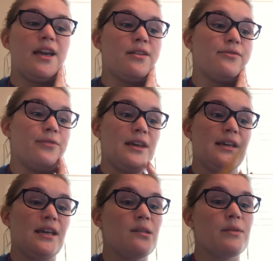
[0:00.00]
via
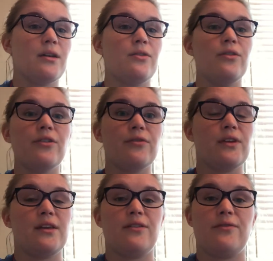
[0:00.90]
email or
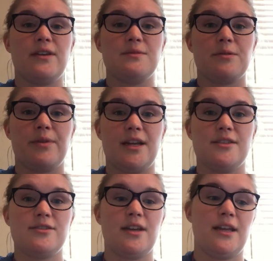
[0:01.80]
via the Facebook page
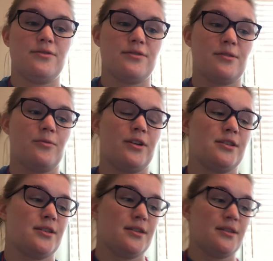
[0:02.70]
to answer some
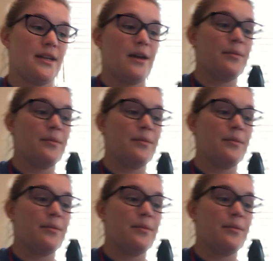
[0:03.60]
questions. Now I'm